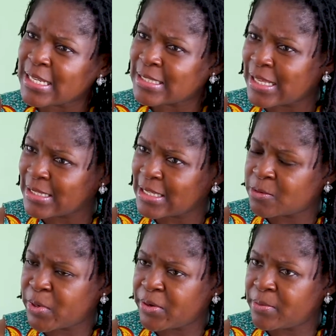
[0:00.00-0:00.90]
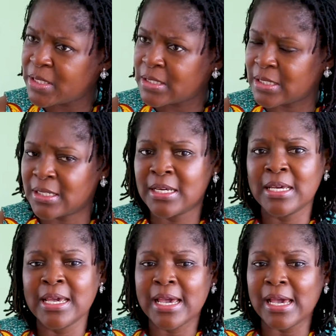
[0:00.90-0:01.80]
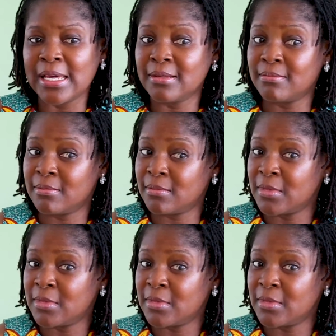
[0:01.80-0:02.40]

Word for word: I started experimenting. And